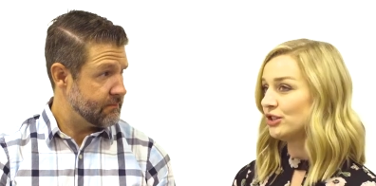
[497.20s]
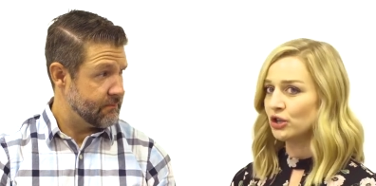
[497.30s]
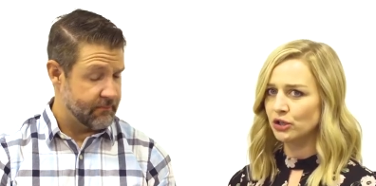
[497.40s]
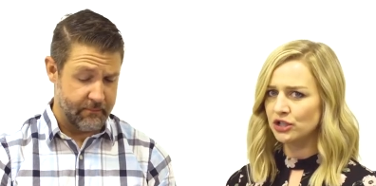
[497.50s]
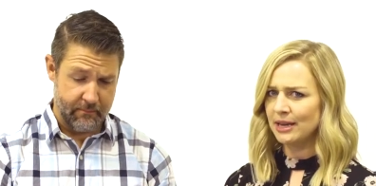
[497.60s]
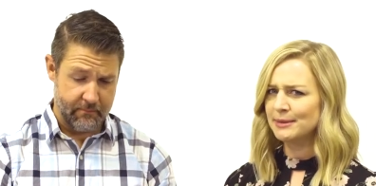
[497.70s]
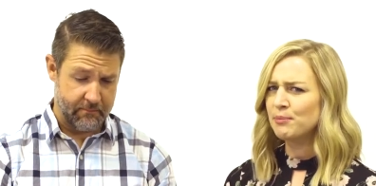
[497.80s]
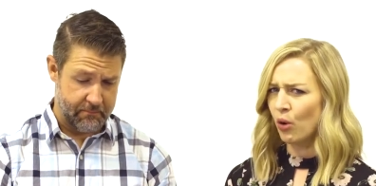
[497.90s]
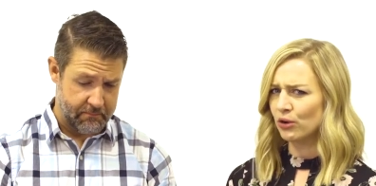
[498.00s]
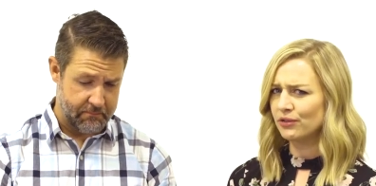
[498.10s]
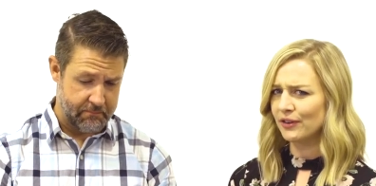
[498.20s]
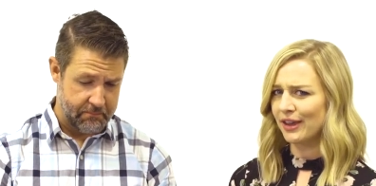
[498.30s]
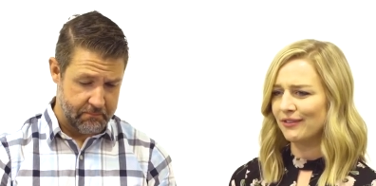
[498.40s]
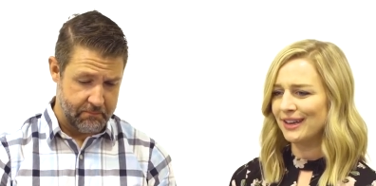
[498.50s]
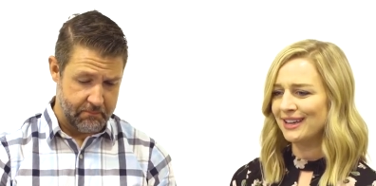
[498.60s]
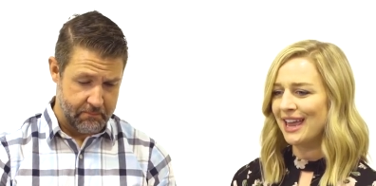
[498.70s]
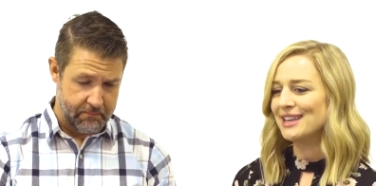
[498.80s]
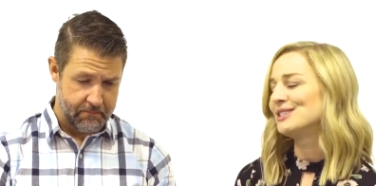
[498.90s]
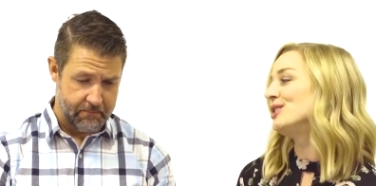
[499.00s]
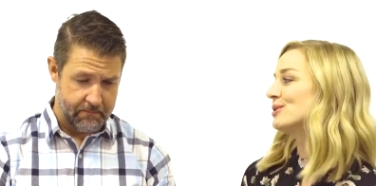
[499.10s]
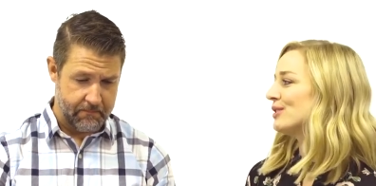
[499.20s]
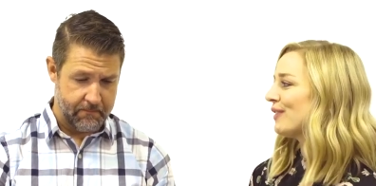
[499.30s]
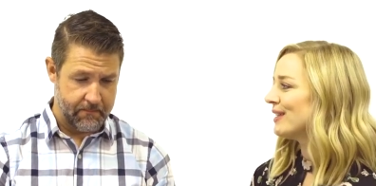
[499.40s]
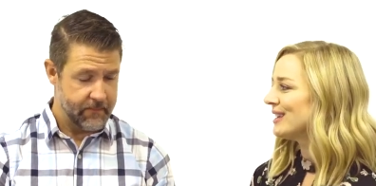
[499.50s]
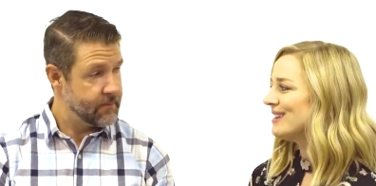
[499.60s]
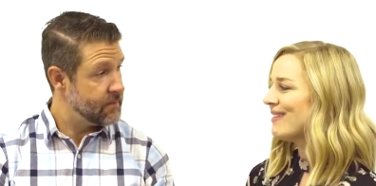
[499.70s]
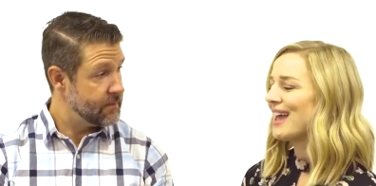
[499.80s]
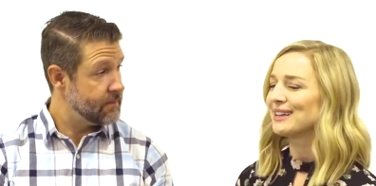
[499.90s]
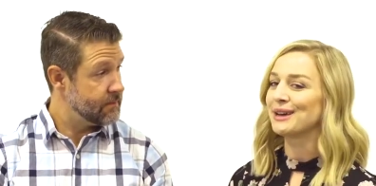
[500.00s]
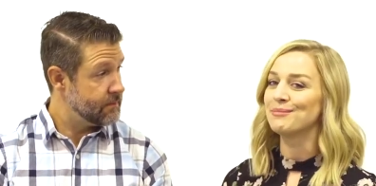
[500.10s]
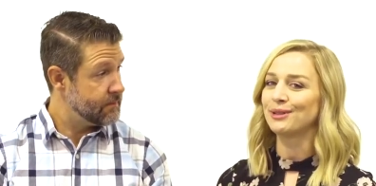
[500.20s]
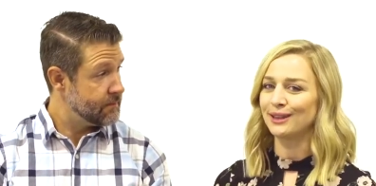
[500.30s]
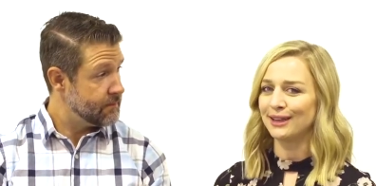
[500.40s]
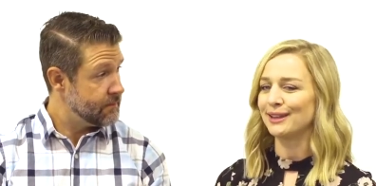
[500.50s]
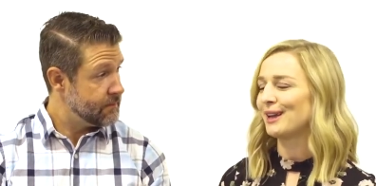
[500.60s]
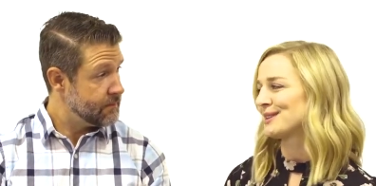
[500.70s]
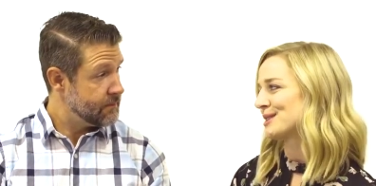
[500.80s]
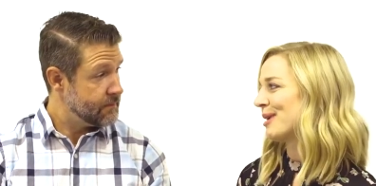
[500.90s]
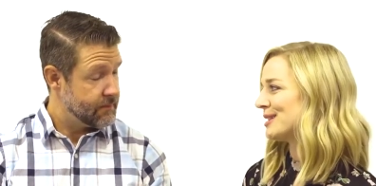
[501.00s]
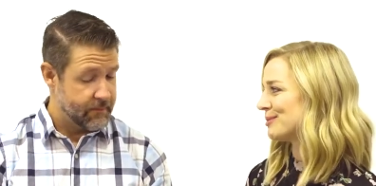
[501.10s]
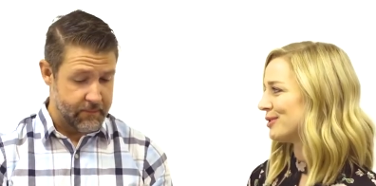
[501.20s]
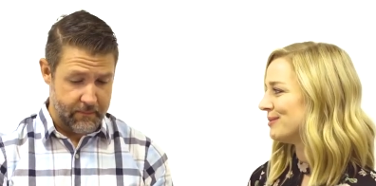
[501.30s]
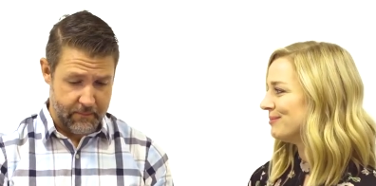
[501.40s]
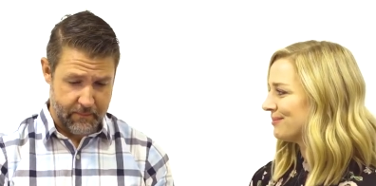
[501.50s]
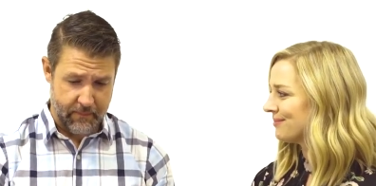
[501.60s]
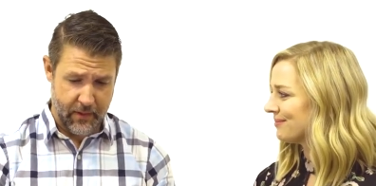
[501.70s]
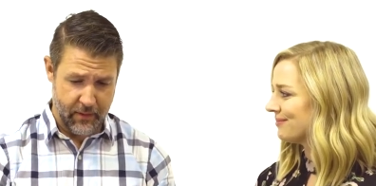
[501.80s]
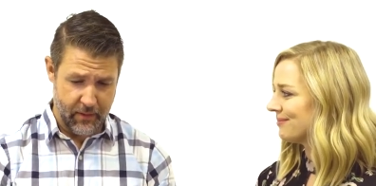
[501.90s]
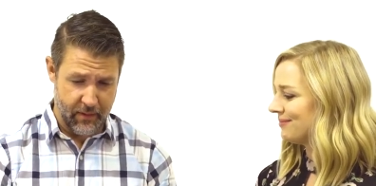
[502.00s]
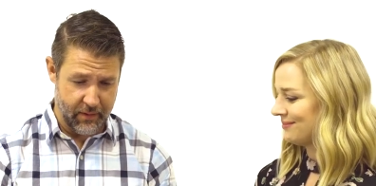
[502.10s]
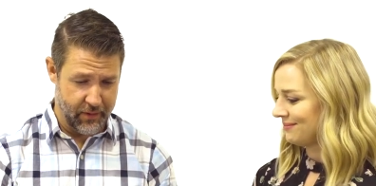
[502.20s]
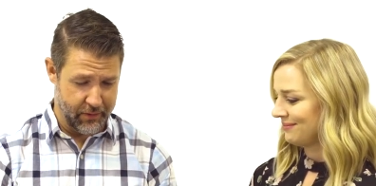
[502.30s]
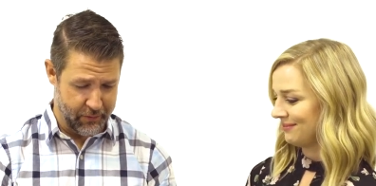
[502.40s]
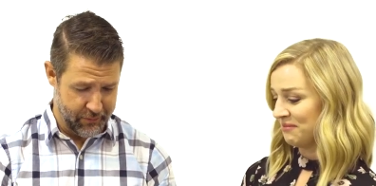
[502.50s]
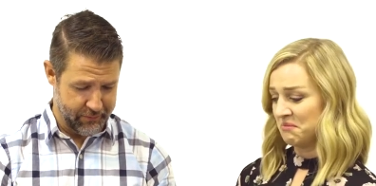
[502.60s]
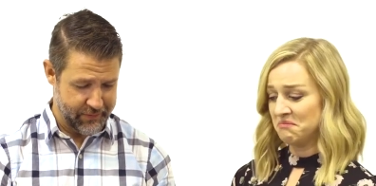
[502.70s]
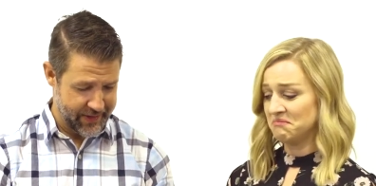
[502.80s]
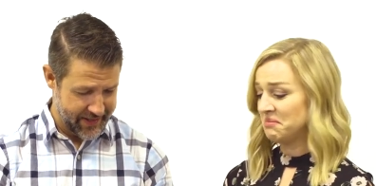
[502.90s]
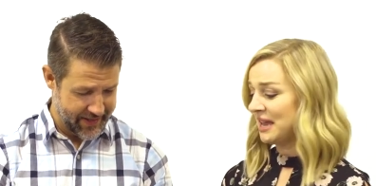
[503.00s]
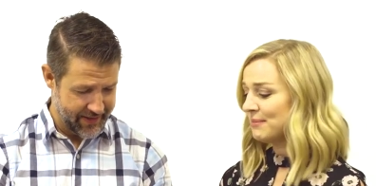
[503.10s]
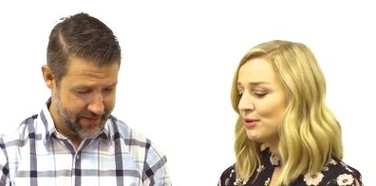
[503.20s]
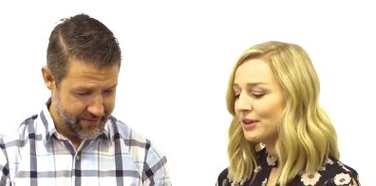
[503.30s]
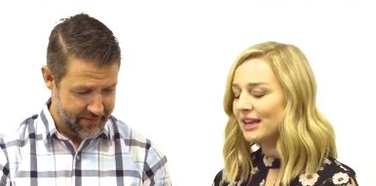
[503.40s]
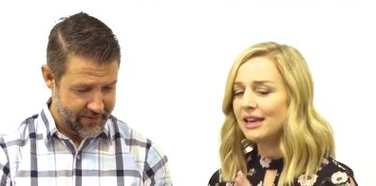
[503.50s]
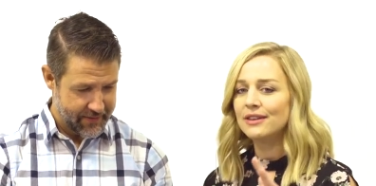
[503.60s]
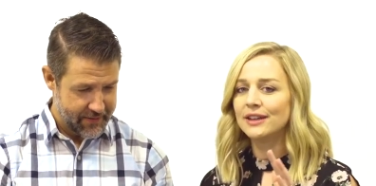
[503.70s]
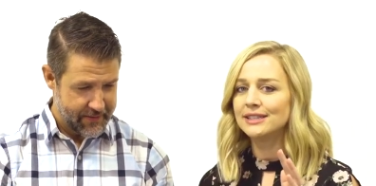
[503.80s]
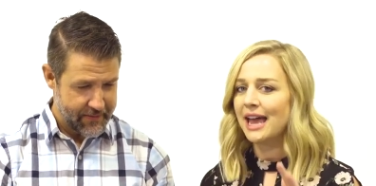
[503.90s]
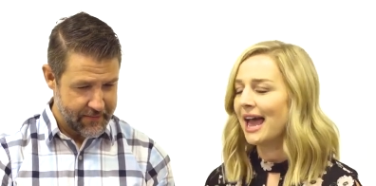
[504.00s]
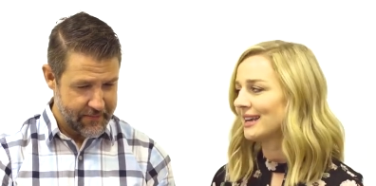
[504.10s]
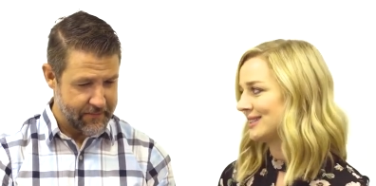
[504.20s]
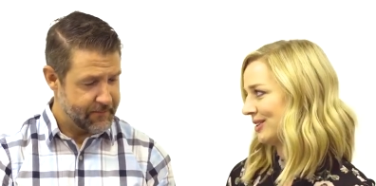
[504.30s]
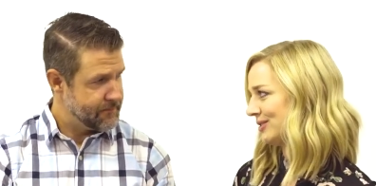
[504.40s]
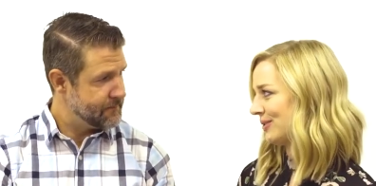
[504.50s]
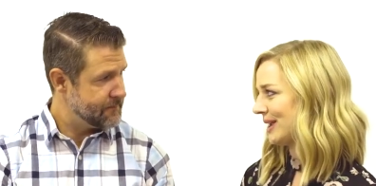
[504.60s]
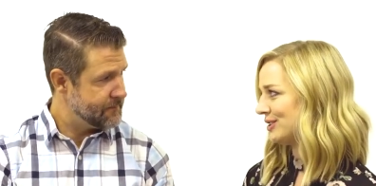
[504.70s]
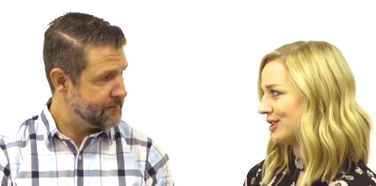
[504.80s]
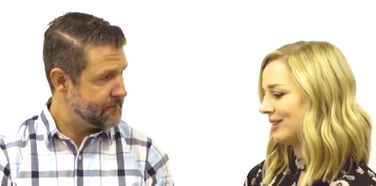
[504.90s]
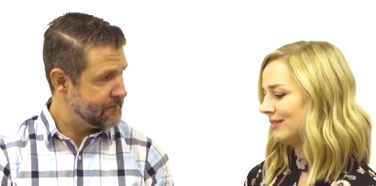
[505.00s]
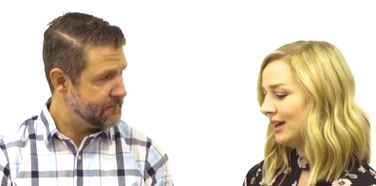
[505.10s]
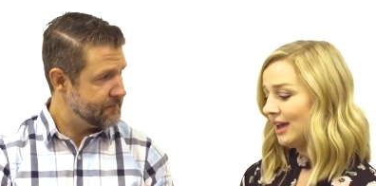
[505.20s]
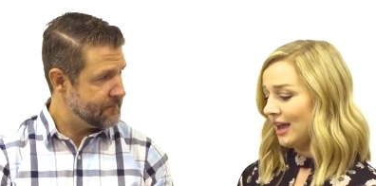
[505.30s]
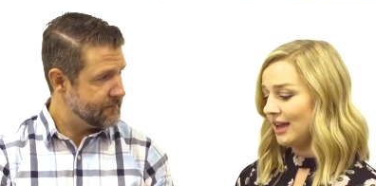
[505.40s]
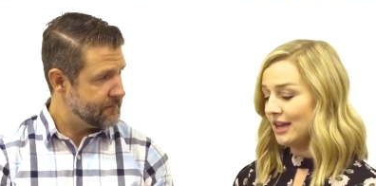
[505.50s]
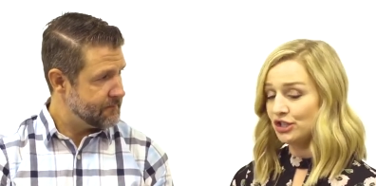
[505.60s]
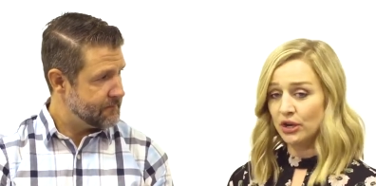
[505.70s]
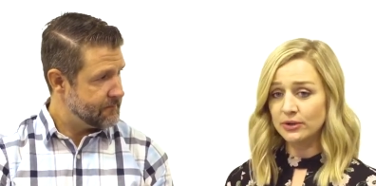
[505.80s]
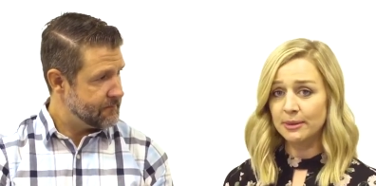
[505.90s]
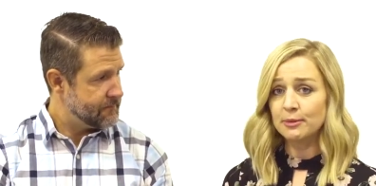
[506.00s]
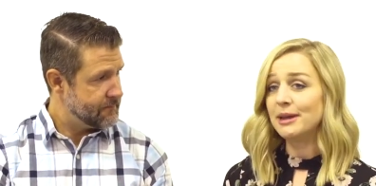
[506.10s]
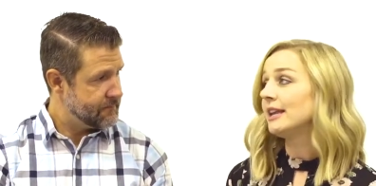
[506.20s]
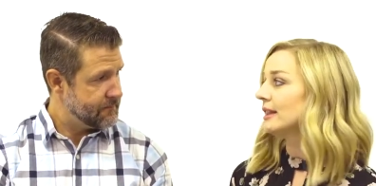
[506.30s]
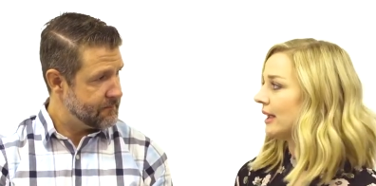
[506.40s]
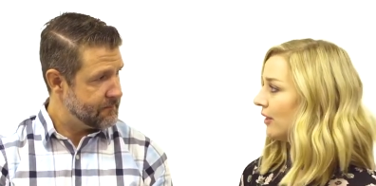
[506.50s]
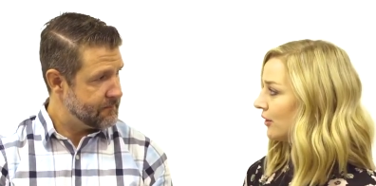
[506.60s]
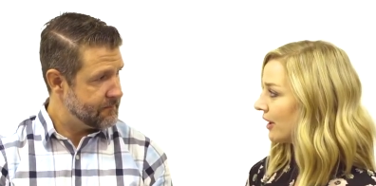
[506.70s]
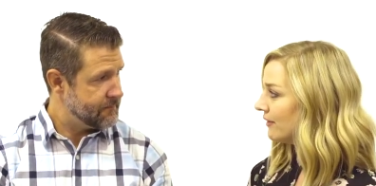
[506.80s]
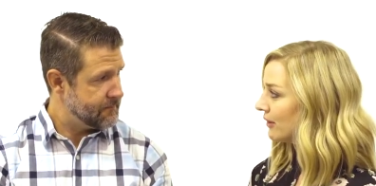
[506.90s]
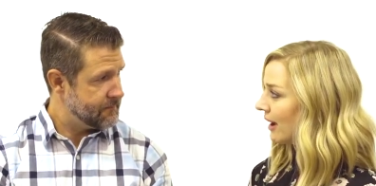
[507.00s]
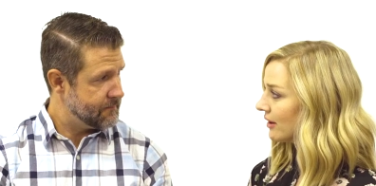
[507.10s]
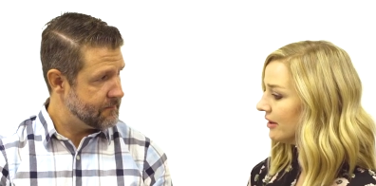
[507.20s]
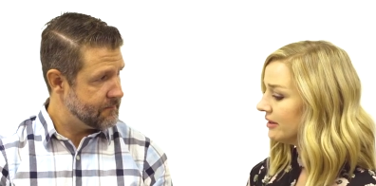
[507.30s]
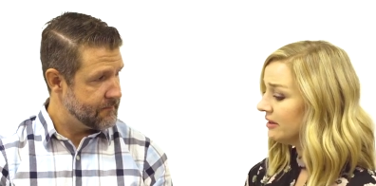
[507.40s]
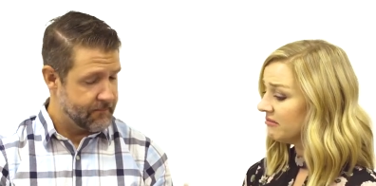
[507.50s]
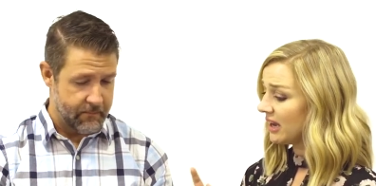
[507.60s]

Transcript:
Speaker 1: and the ChurchTeams portal for giving is user-friendly and completely customizable.
Speaker 2: Oh.
Speaker 1: People can even text their donation. It shows up immediately on their giving record,